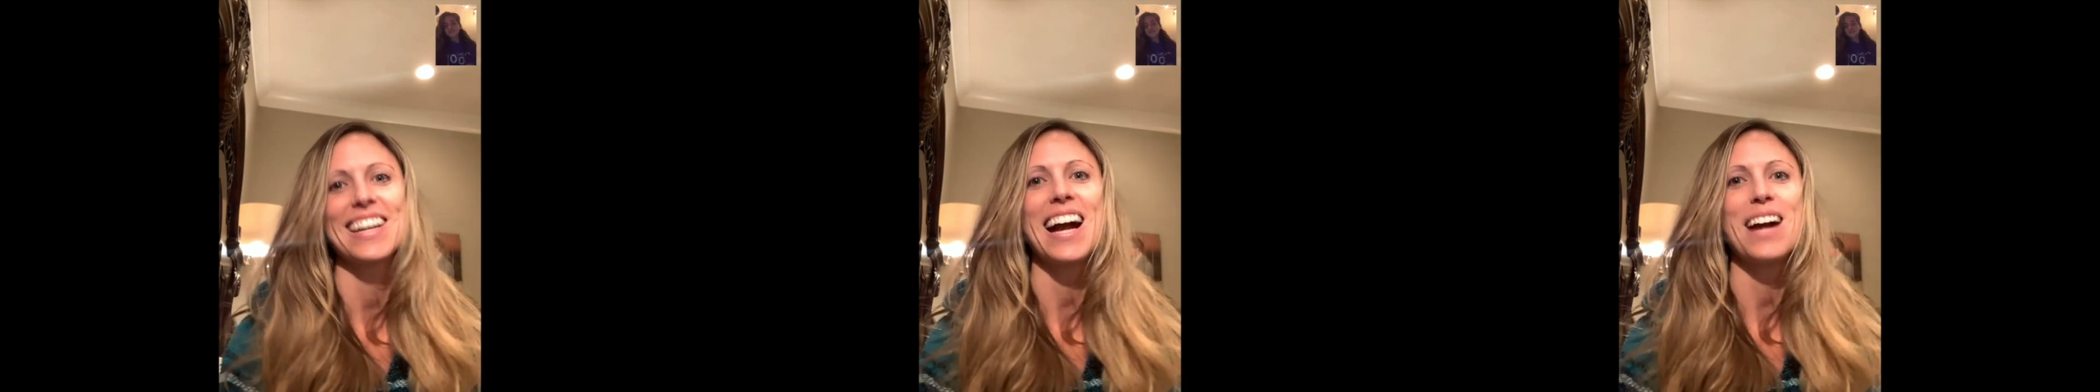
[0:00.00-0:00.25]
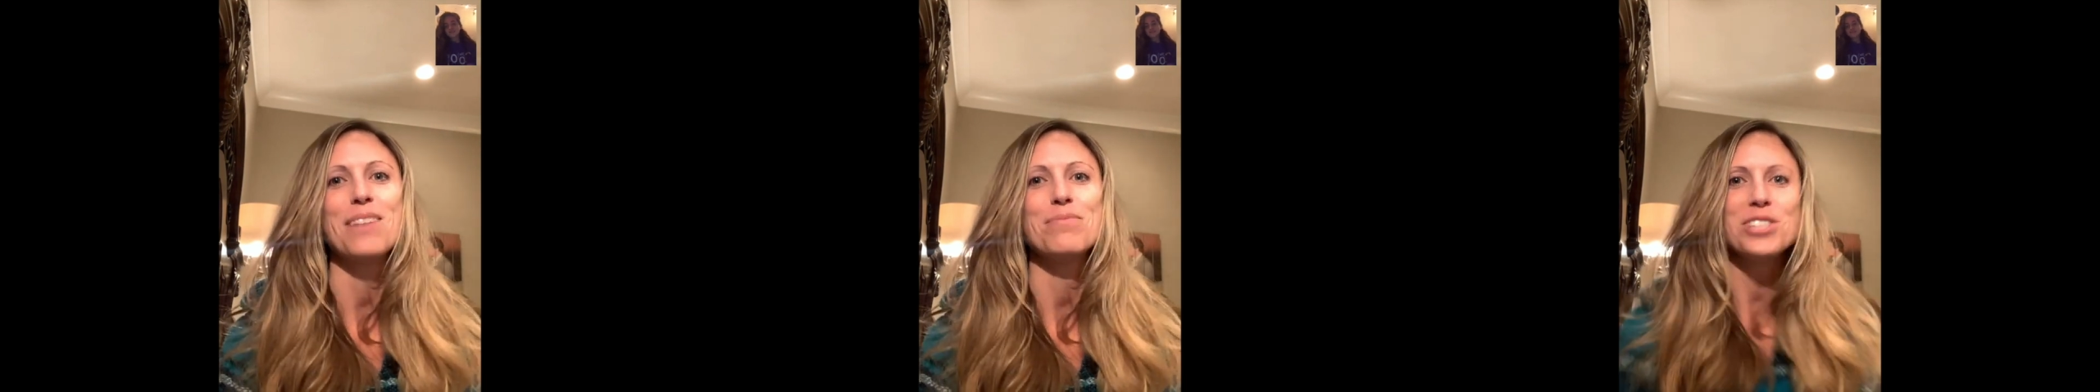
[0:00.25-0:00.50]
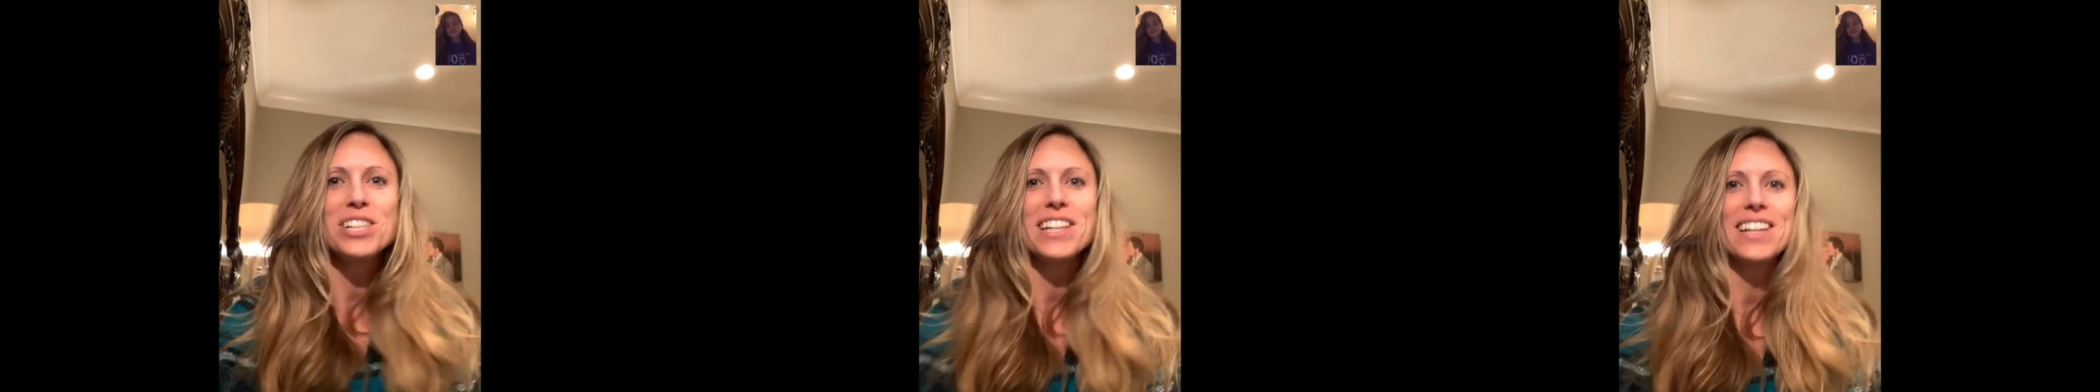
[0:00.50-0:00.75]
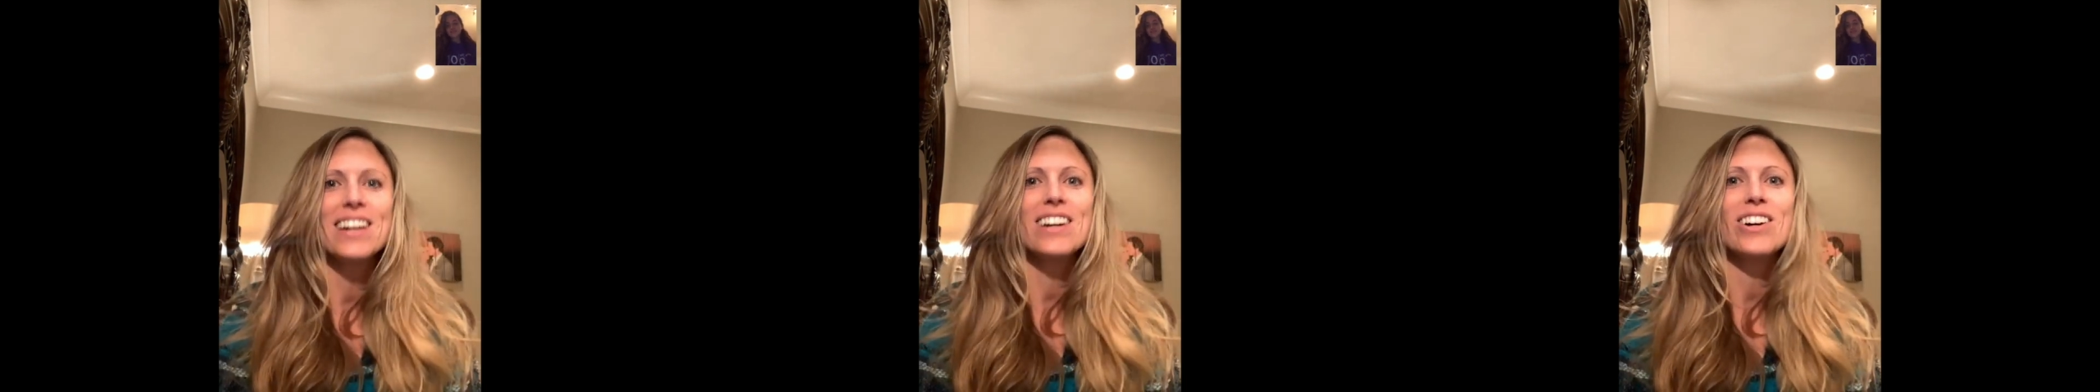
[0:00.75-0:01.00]
I'm
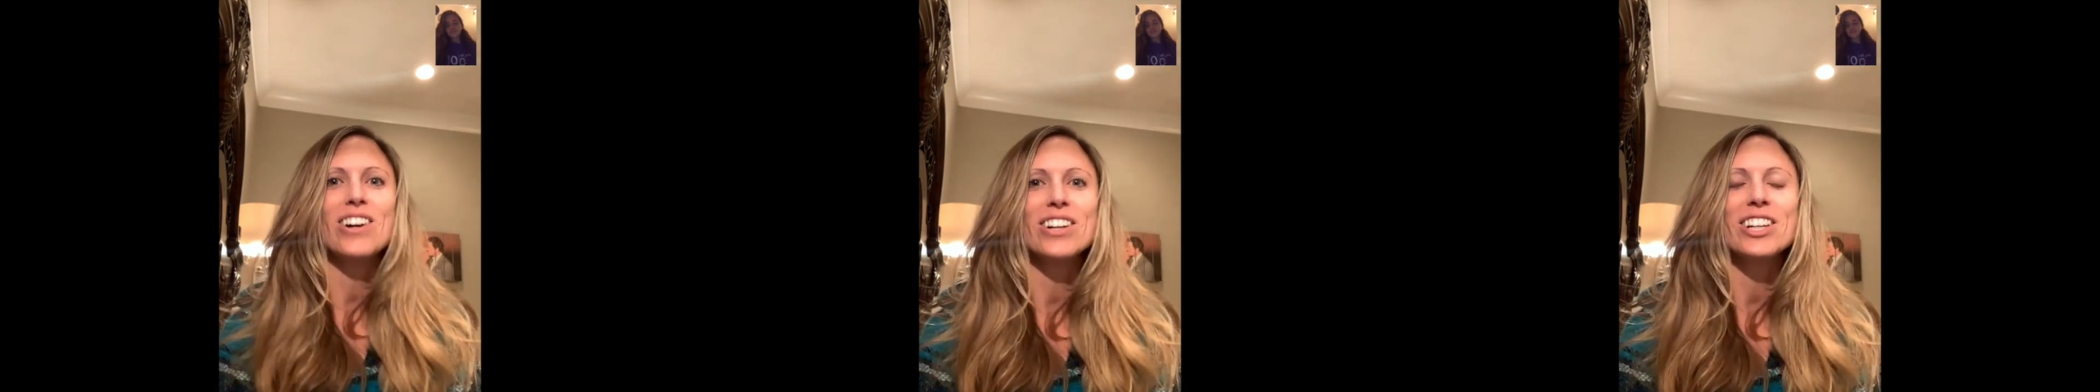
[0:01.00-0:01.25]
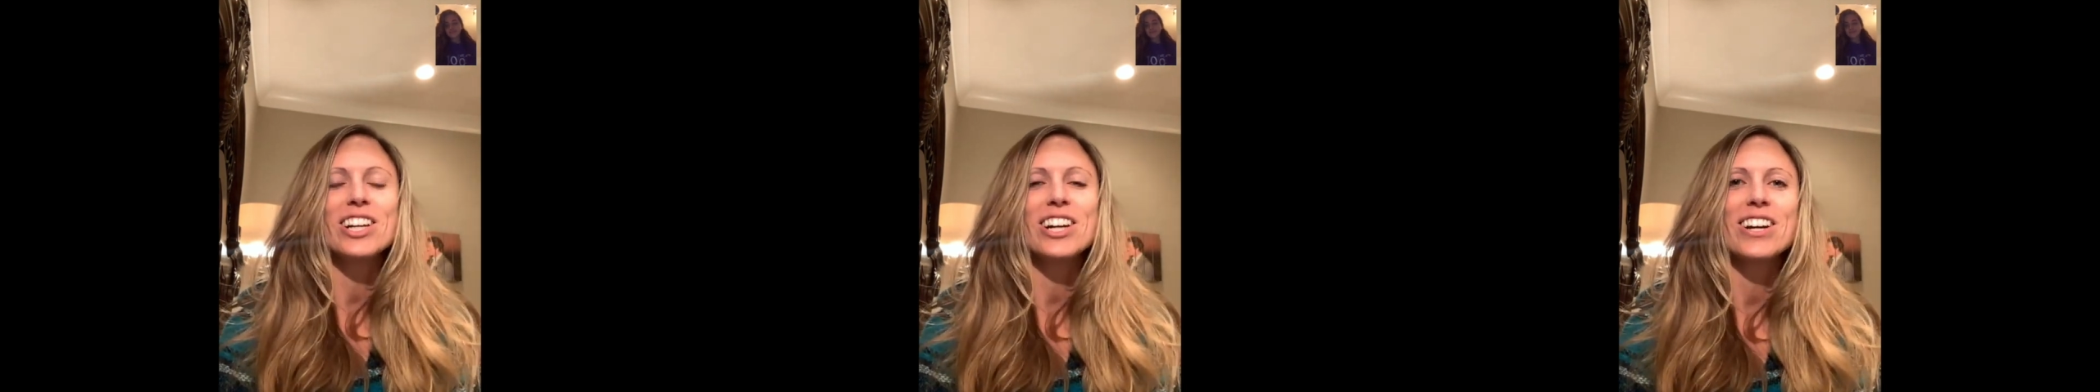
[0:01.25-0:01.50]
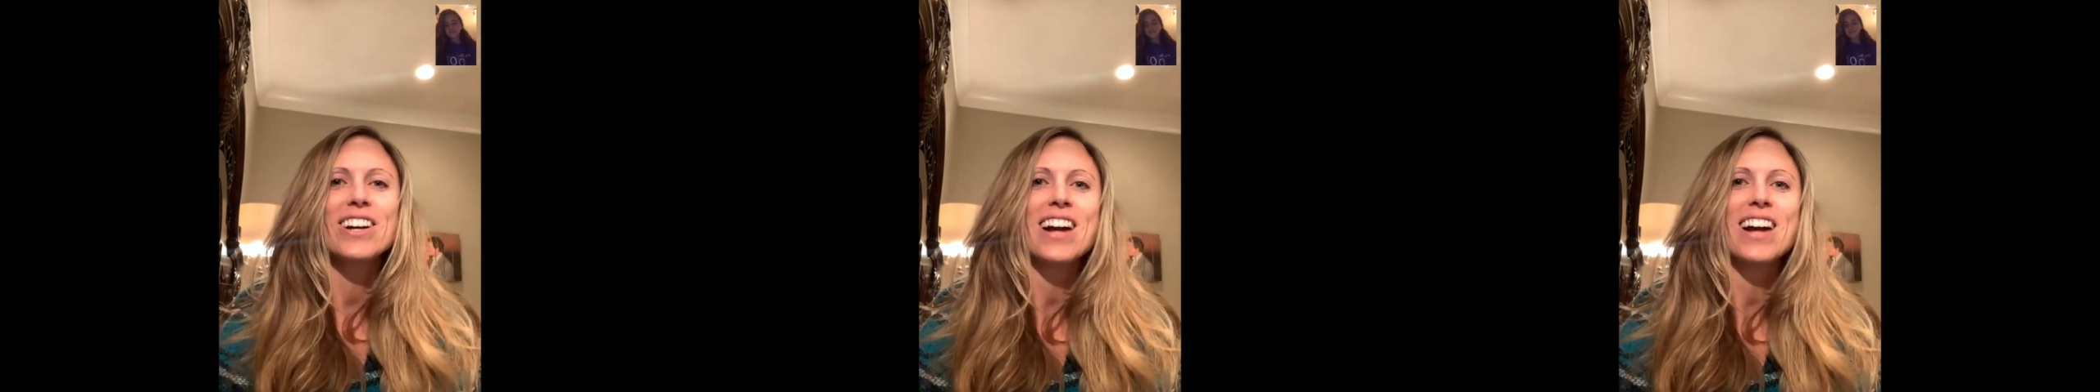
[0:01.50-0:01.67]
Jeana Collier.